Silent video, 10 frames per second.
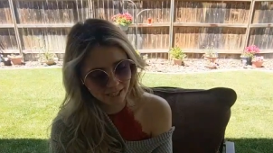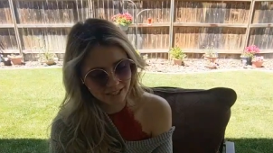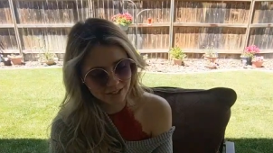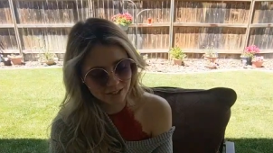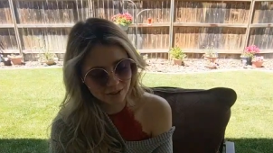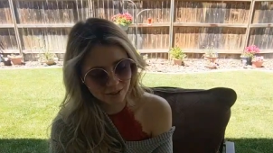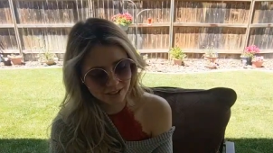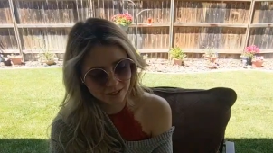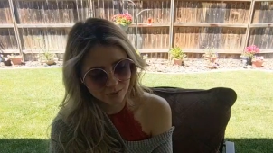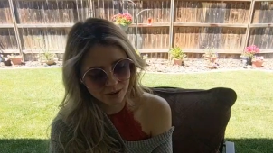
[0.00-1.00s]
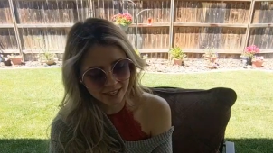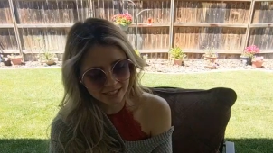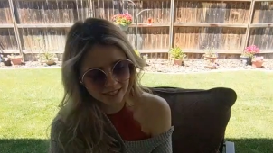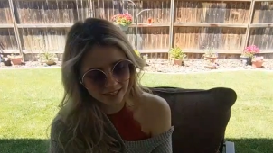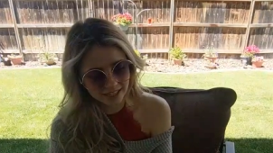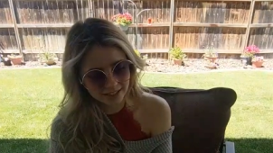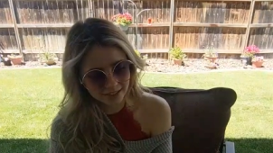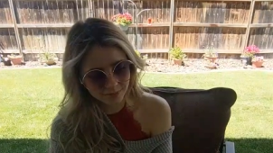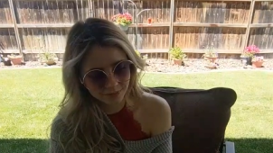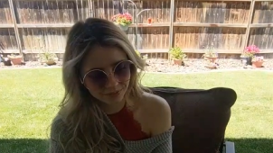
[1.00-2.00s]
What She's going to wine
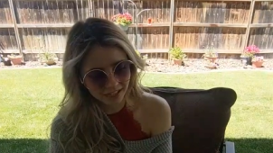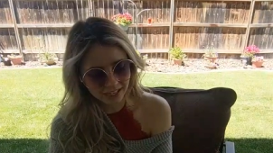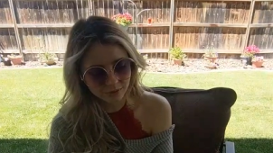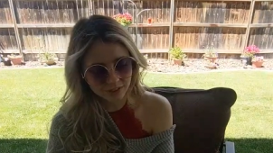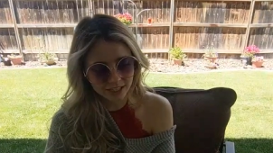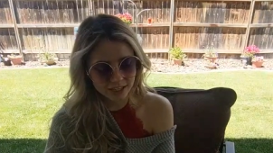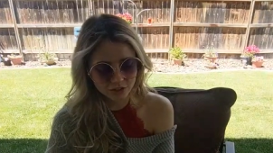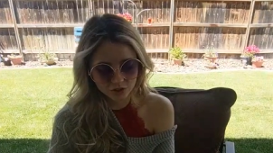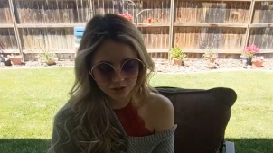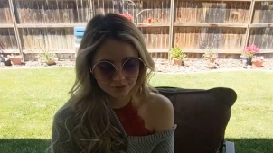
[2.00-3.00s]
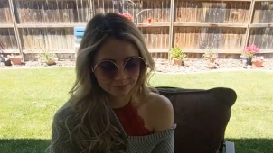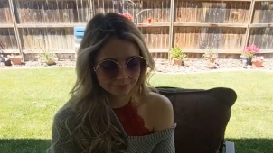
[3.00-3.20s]
taste. I wish.